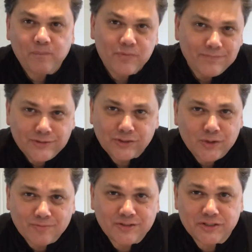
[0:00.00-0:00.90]
This is
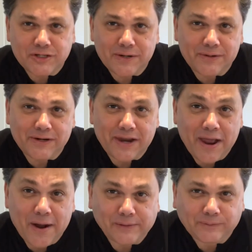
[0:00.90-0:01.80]
not vegetarian
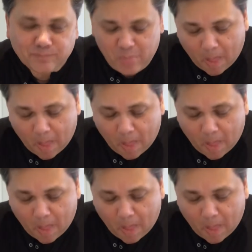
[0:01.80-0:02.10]
now,